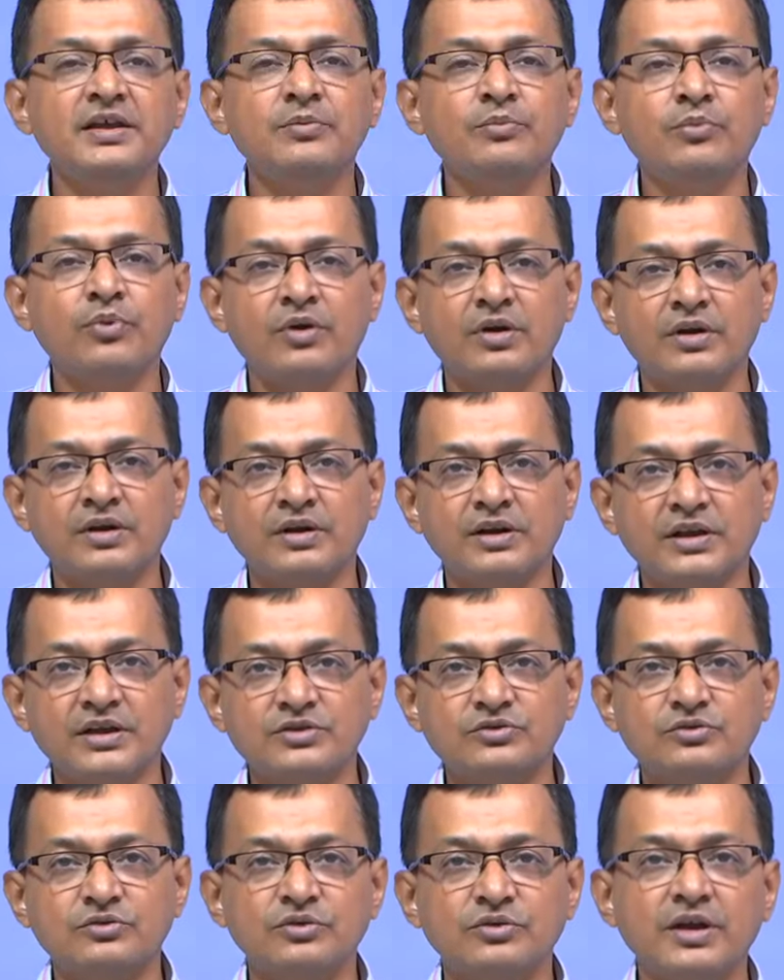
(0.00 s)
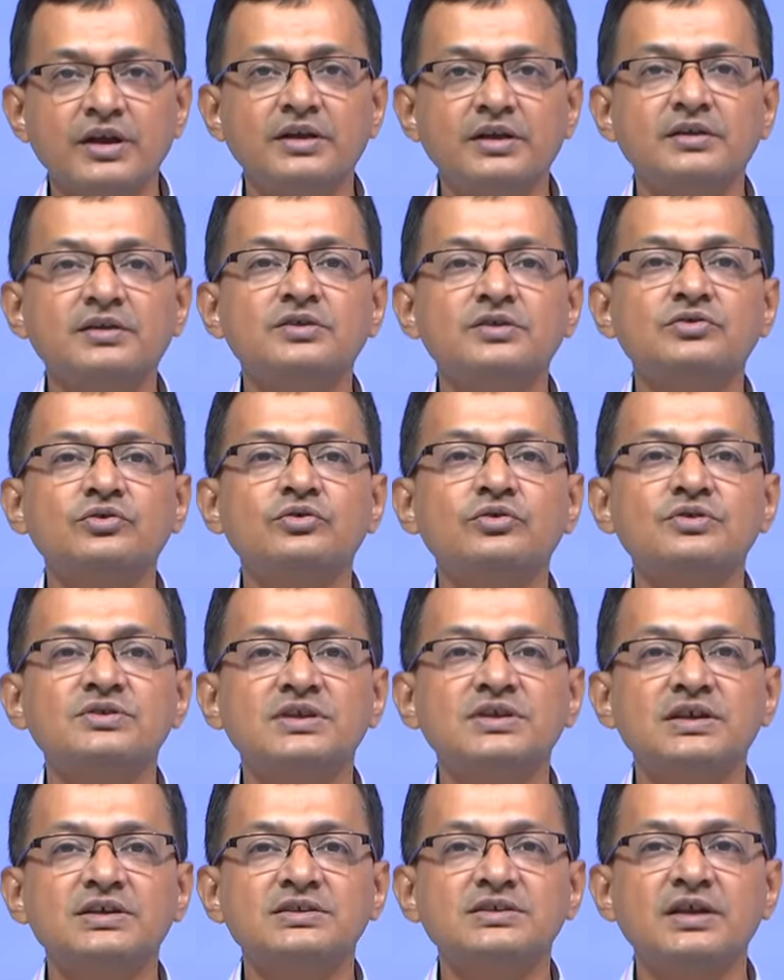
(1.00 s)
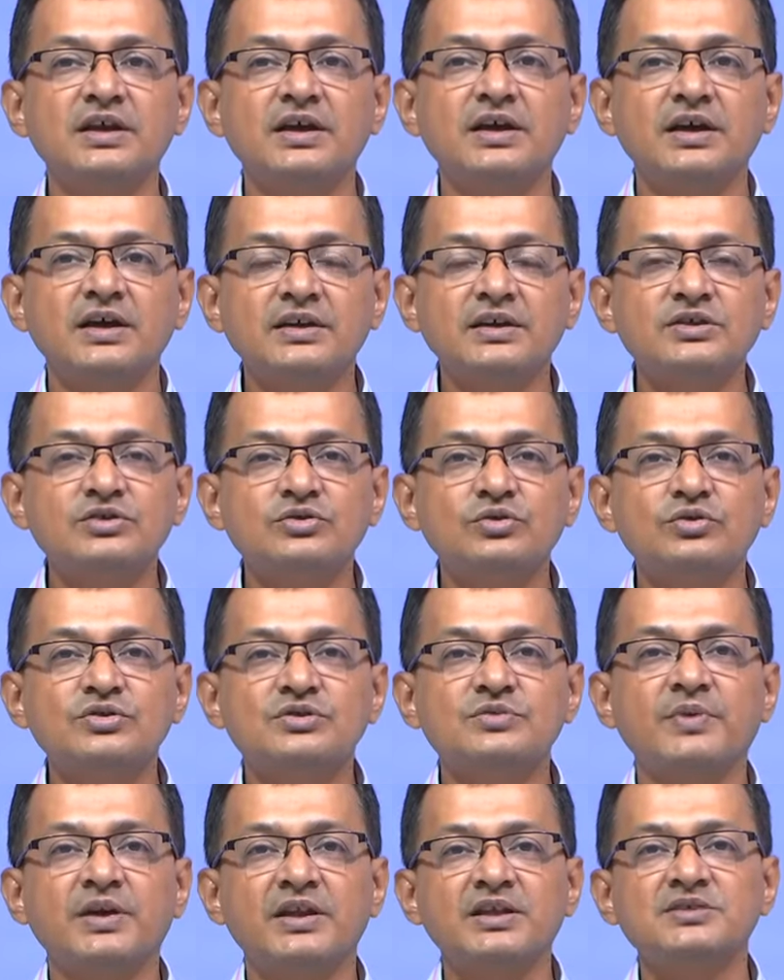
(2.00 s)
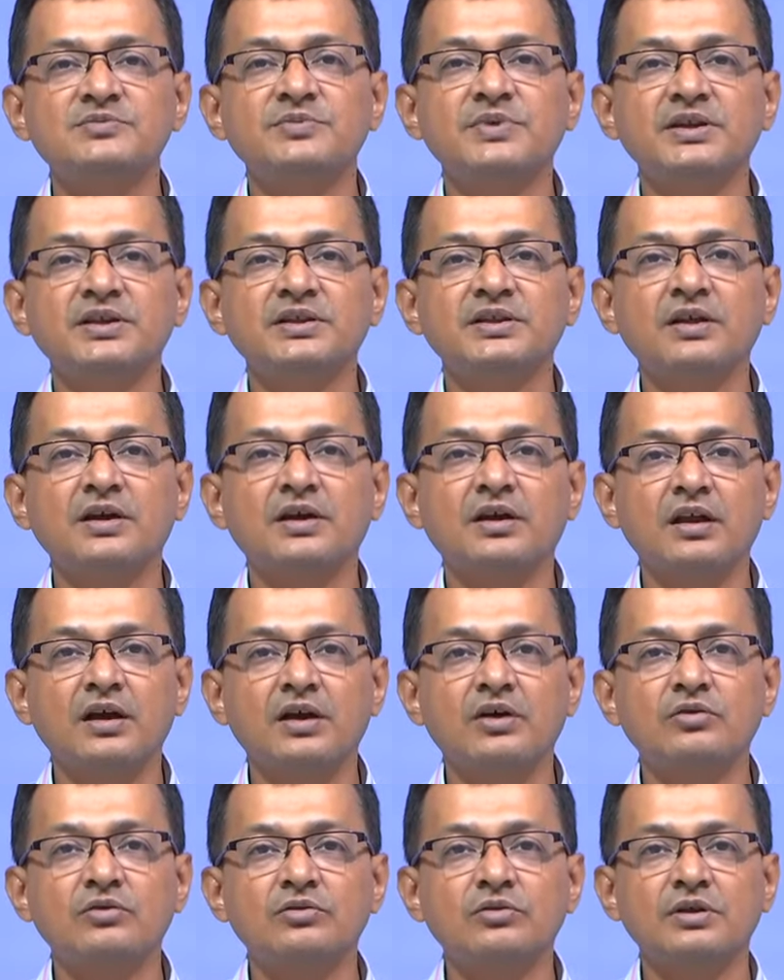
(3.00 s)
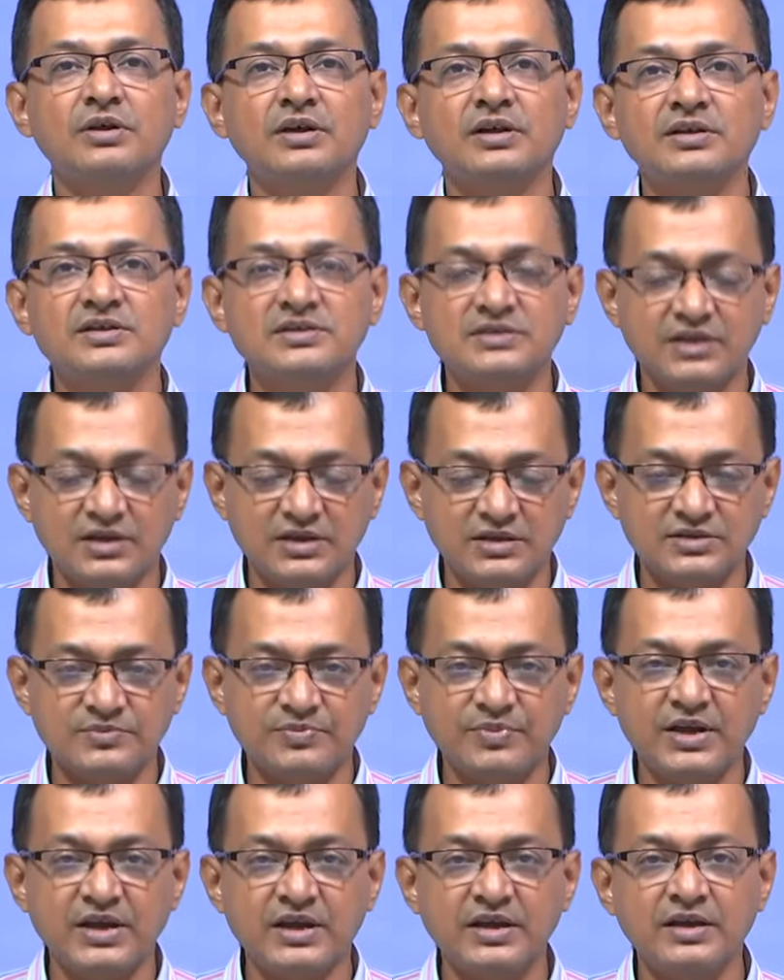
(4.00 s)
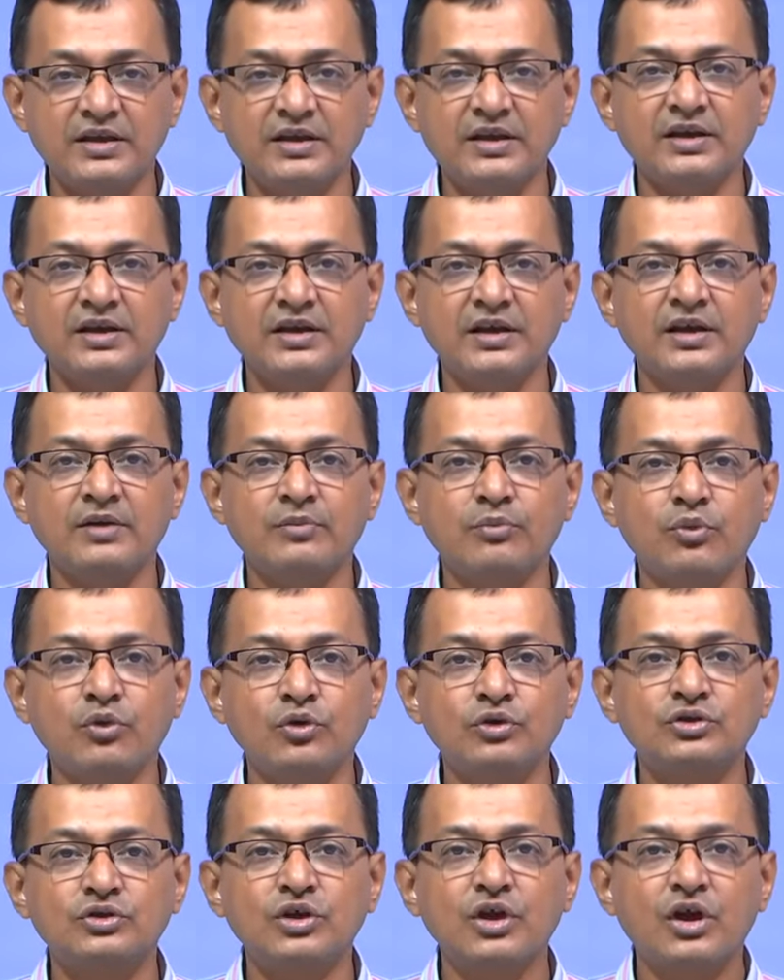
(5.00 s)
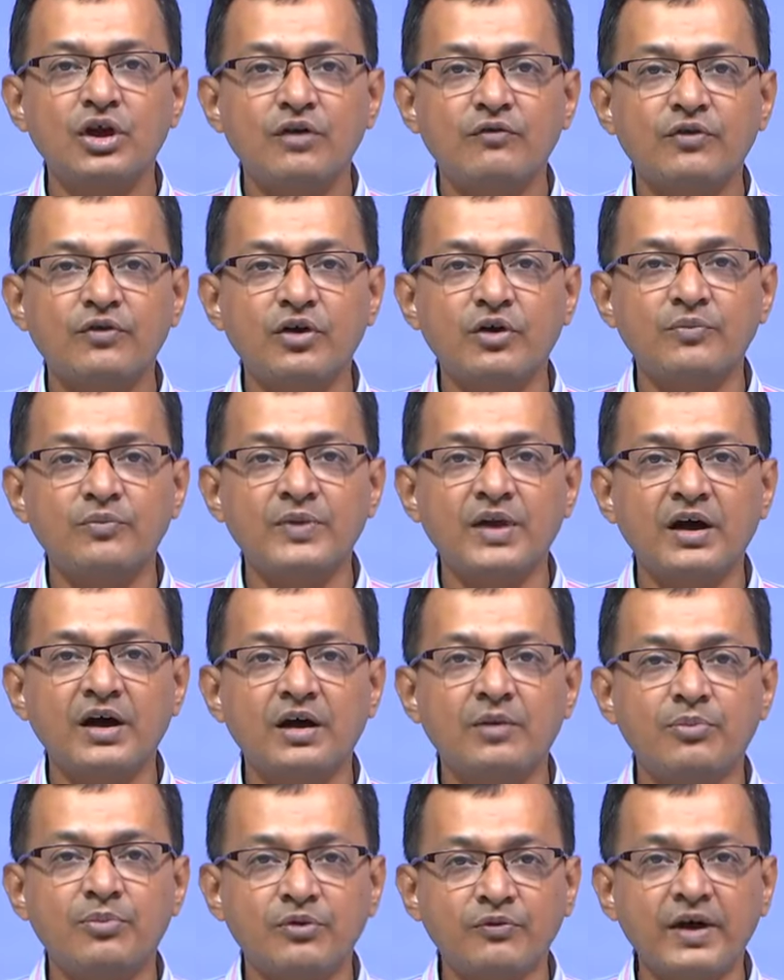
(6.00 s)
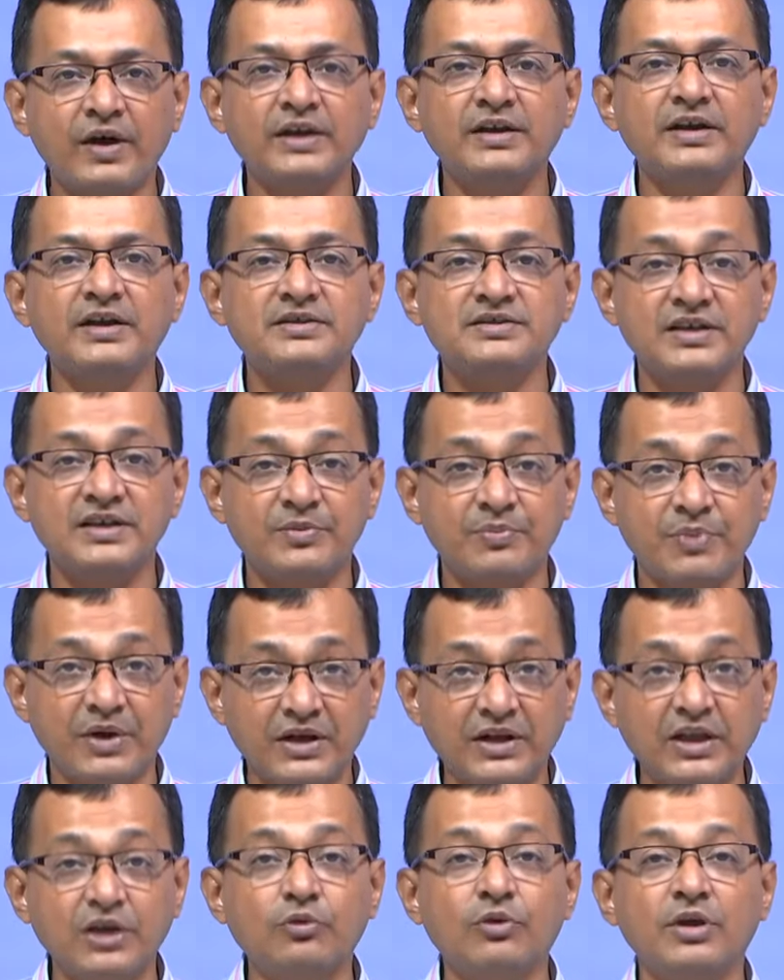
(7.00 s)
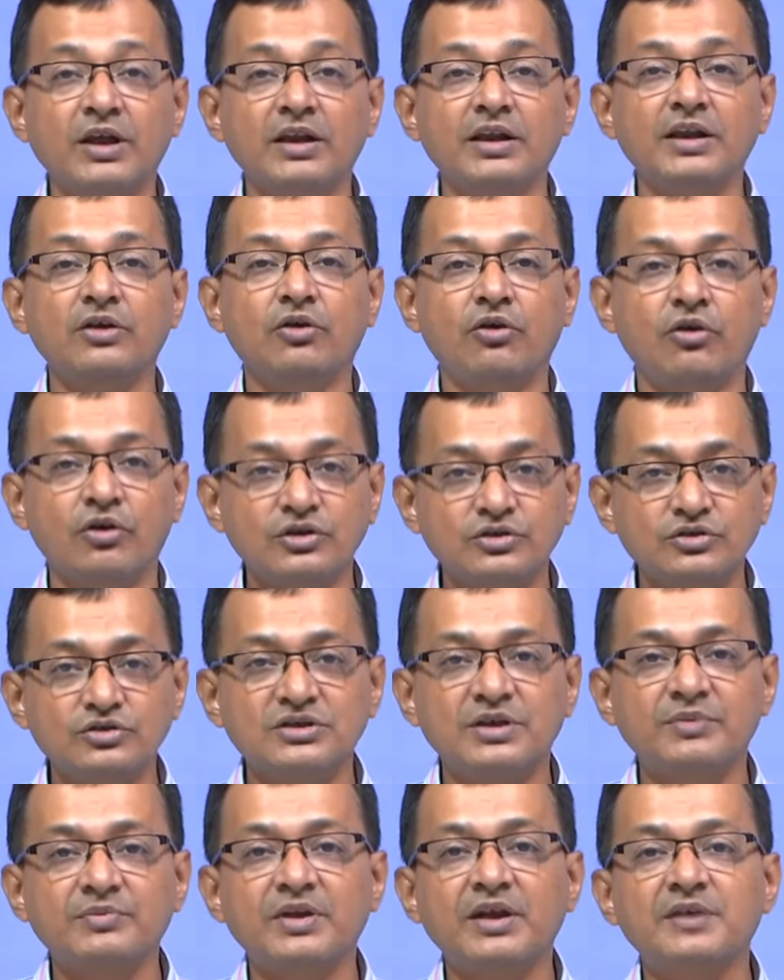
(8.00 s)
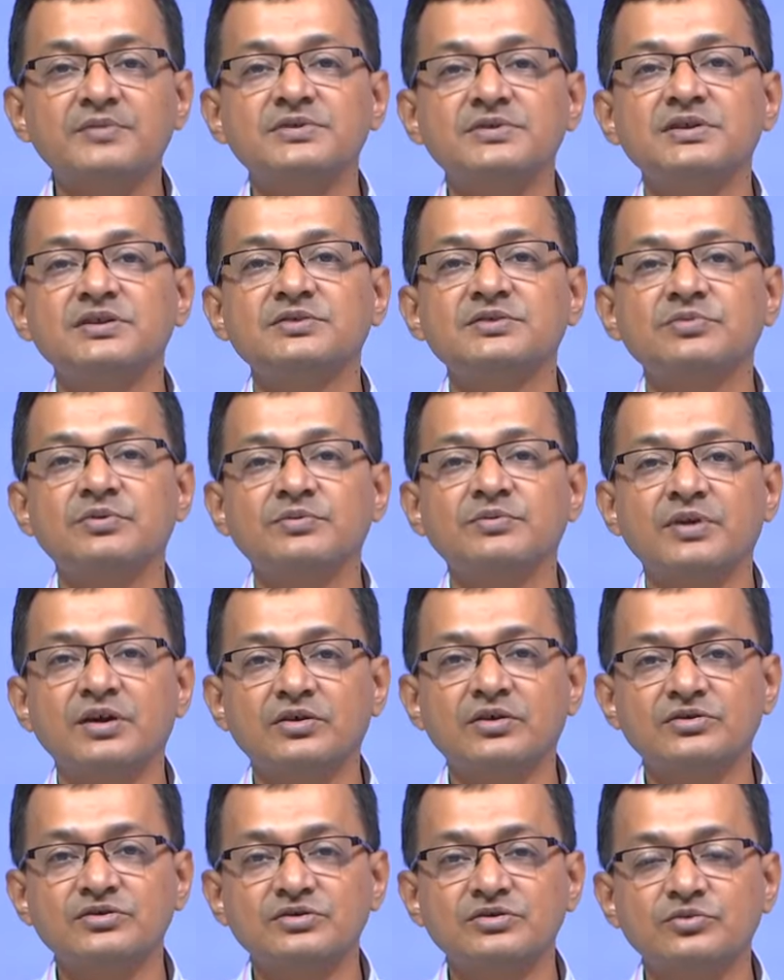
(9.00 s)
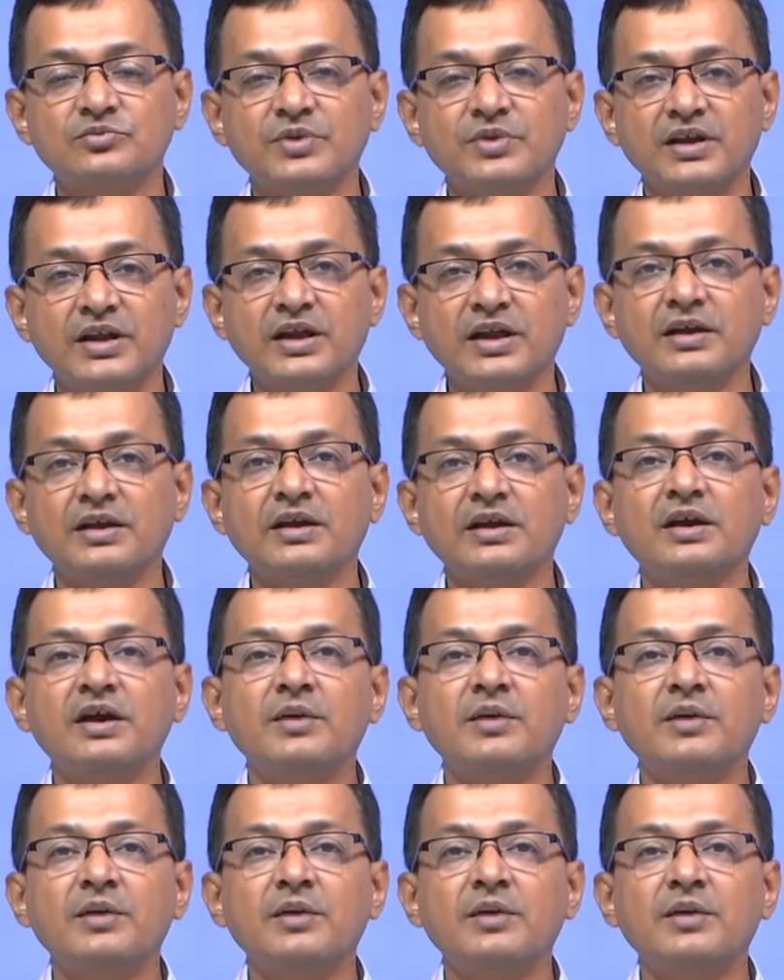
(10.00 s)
important issue, right. Resource management in the cloud is play both from the provider's end, particularly also sometimes it is from the consumer end,